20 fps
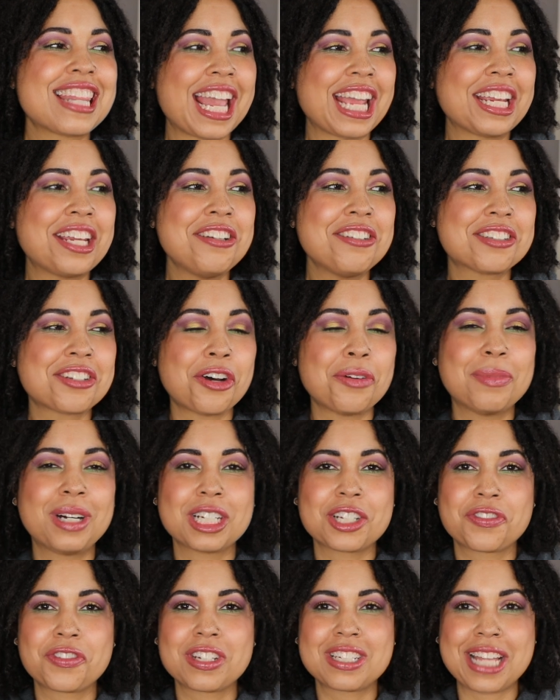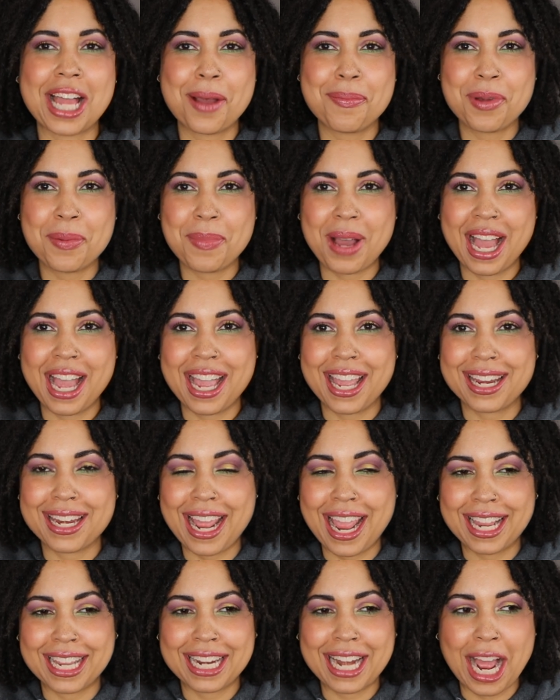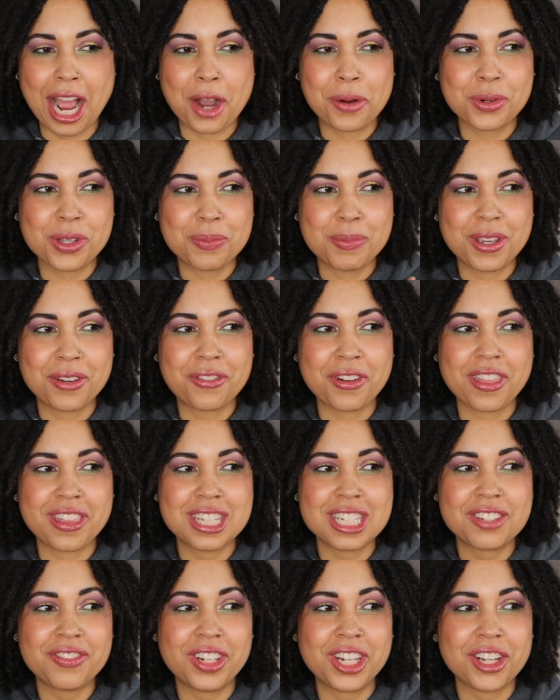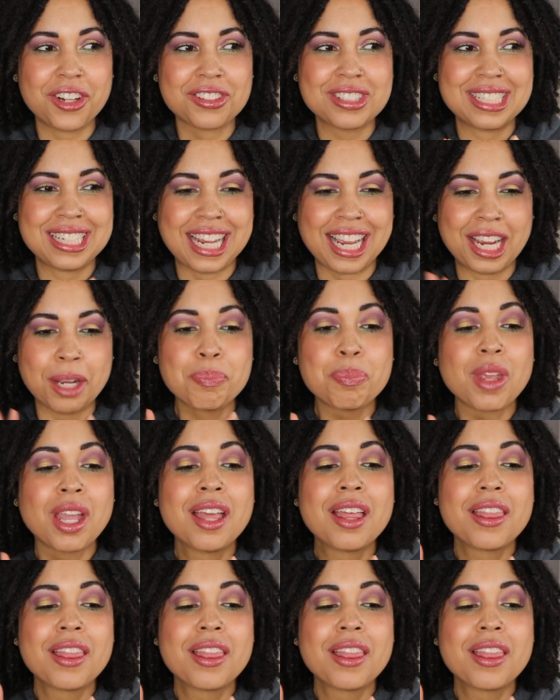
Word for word: thank you so much for stopping by and hanging out with me for this video today.